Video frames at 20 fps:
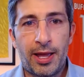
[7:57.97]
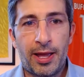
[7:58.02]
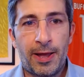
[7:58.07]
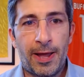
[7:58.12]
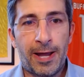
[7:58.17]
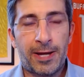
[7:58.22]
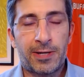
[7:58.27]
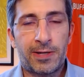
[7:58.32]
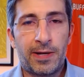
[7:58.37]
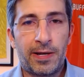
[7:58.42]

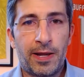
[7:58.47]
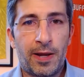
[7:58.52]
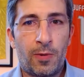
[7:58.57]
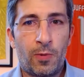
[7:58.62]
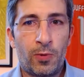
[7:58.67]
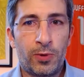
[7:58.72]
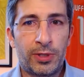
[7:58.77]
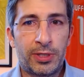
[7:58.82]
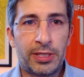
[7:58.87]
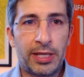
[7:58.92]
Actually, I
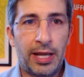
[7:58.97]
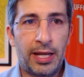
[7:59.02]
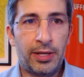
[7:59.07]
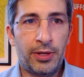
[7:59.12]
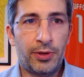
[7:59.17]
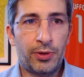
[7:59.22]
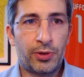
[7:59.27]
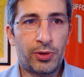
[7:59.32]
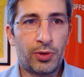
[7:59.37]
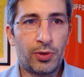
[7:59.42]
would tell
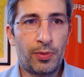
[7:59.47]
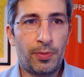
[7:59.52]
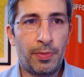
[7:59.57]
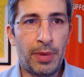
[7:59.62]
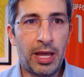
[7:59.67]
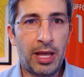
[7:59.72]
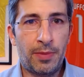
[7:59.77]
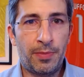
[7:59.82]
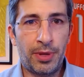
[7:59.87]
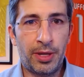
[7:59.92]
you to
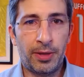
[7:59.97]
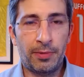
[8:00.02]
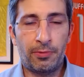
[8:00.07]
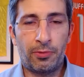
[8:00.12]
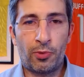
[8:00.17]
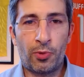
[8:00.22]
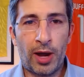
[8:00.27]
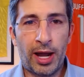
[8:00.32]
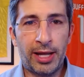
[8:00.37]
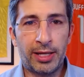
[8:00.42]
maybe
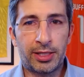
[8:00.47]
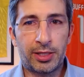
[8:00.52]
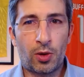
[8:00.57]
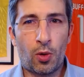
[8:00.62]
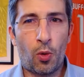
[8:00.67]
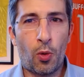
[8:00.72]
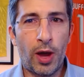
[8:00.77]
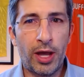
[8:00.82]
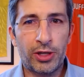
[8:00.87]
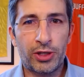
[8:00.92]
write
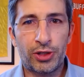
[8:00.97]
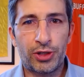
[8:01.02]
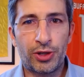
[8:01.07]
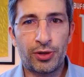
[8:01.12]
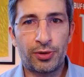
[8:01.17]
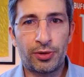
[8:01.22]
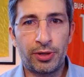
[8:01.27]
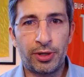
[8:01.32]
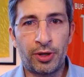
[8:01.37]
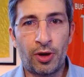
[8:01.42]

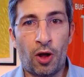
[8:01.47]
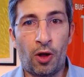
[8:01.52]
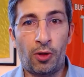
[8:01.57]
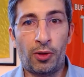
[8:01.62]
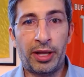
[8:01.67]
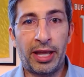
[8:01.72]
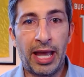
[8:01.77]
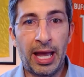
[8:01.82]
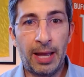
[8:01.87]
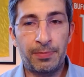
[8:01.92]
question in
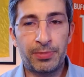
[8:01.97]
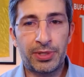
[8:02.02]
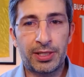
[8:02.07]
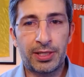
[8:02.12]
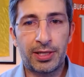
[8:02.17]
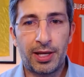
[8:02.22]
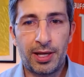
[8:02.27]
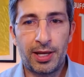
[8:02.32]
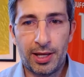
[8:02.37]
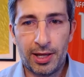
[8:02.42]
all caps,